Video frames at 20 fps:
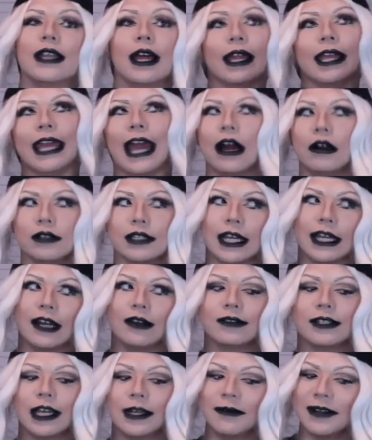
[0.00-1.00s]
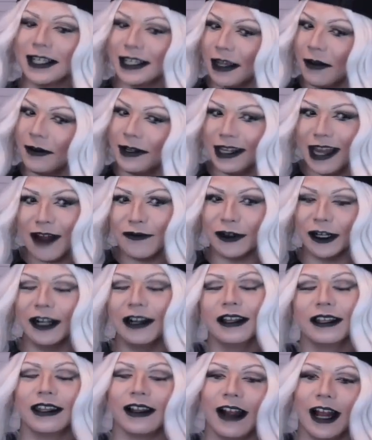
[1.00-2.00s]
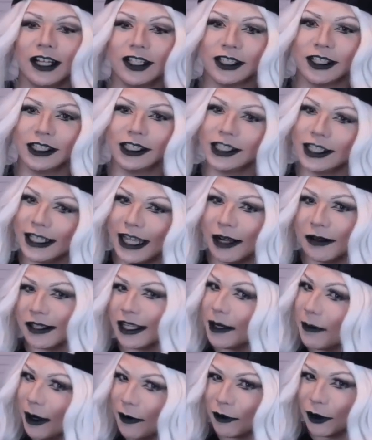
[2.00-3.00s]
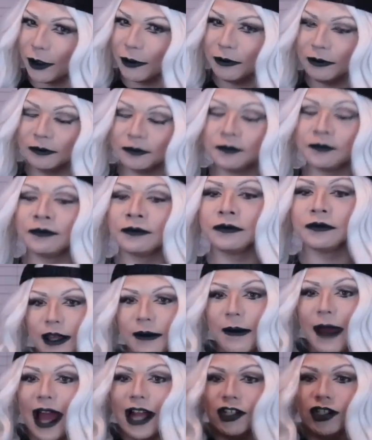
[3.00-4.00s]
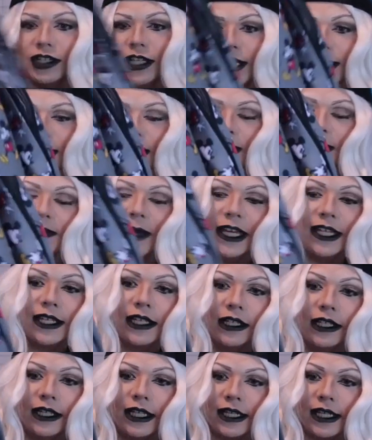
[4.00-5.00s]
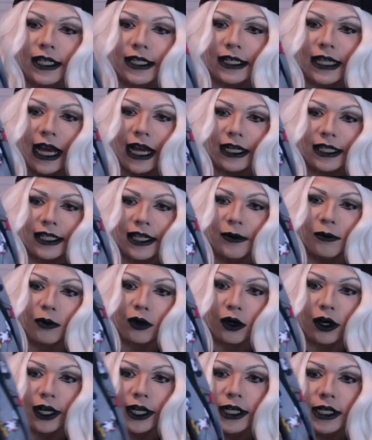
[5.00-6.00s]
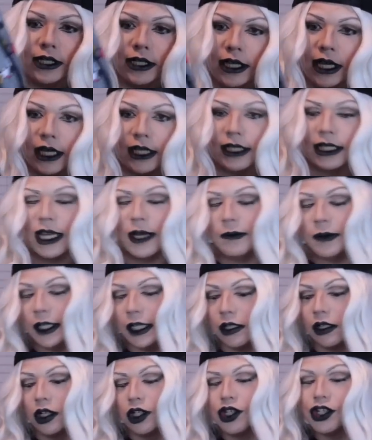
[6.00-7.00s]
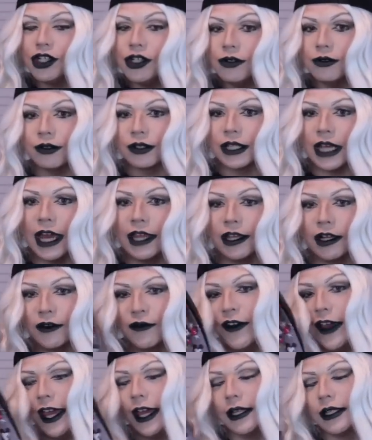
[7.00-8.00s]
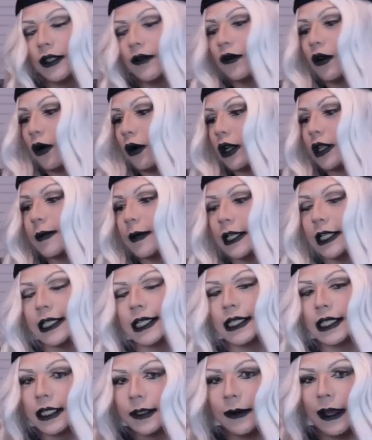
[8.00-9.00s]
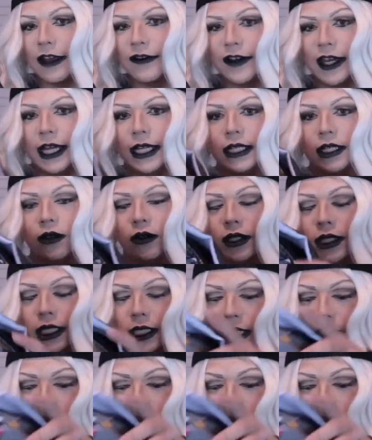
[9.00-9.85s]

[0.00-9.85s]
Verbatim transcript: Not like outside outside because I would never. They're actually like just outside my room. They match this. It's basically this exact same print, except it's on shoes. And they're Vans, of course, because this is by Vans. So it's the